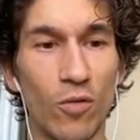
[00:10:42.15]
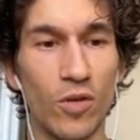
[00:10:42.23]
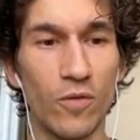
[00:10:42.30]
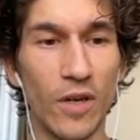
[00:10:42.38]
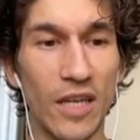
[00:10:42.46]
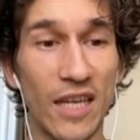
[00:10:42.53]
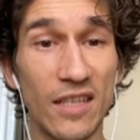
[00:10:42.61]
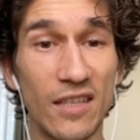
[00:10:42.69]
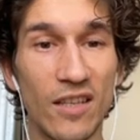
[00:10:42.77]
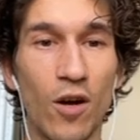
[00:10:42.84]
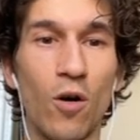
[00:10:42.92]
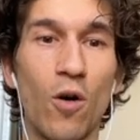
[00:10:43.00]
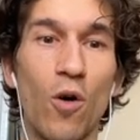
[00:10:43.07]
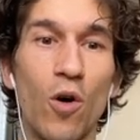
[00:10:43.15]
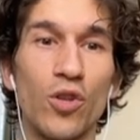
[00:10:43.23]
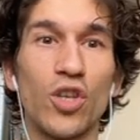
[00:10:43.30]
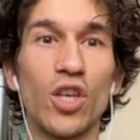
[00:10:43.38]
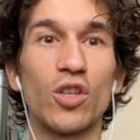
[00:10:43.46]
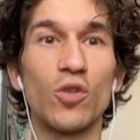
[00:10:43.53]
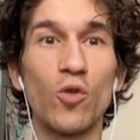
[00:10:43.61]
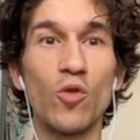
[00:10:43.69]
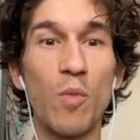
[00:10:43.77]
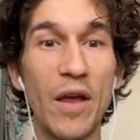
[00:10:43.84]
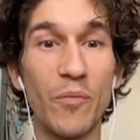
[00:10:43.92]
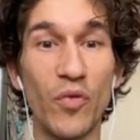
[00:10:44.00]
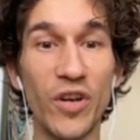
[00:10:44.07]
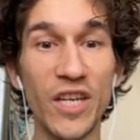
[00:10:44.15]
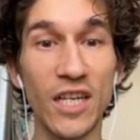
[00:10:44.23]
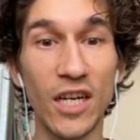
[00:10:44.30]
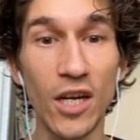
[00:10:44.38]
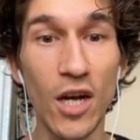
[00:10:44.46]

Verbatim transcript: if I get... Oh, and he took my brick.